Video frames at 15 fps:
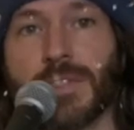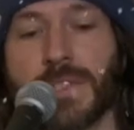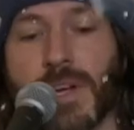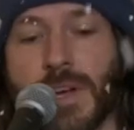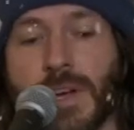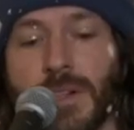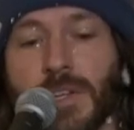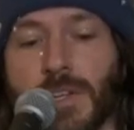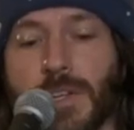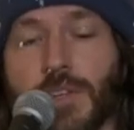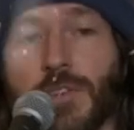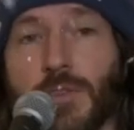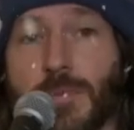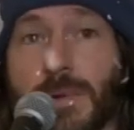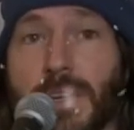telling
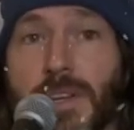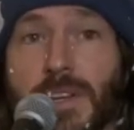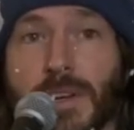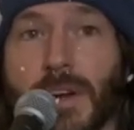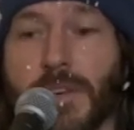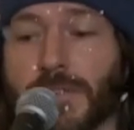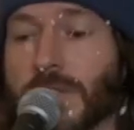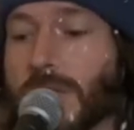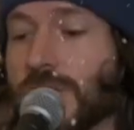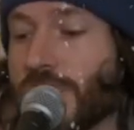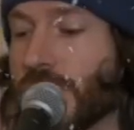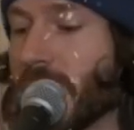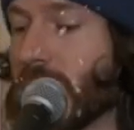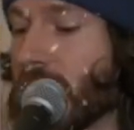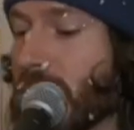you be of good
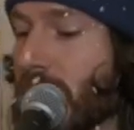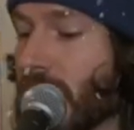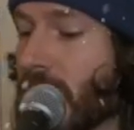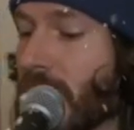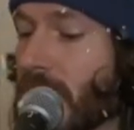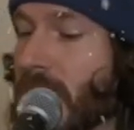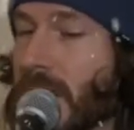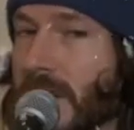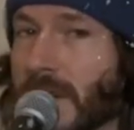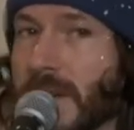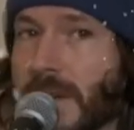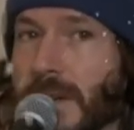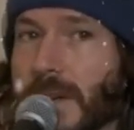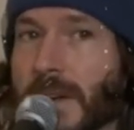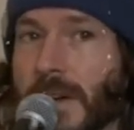cheer.